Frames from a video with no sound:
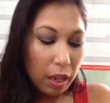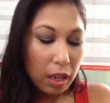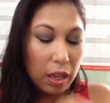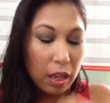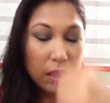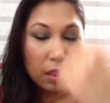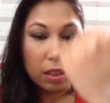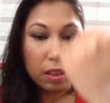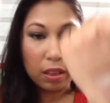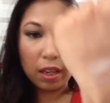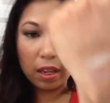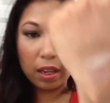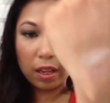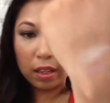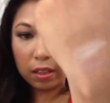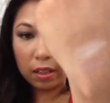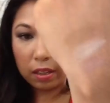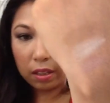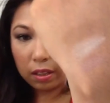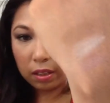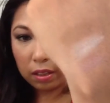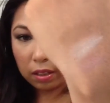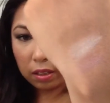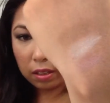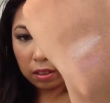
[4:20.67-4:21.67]
than
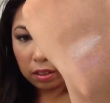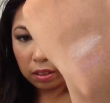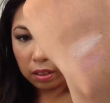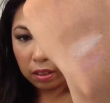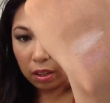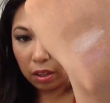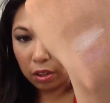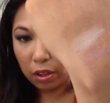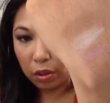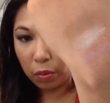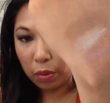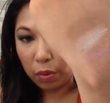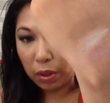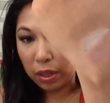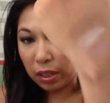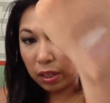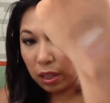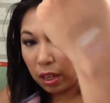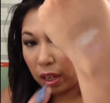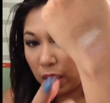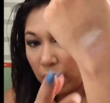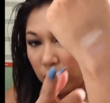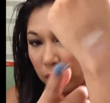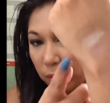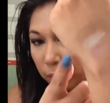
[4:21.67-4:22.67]
the other one,
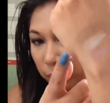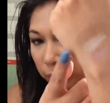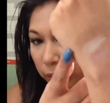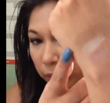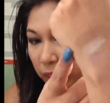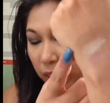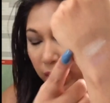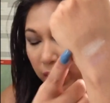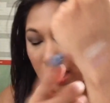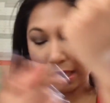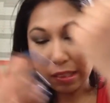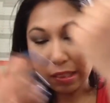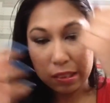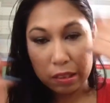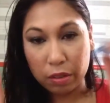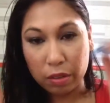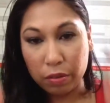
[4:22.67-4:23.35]
less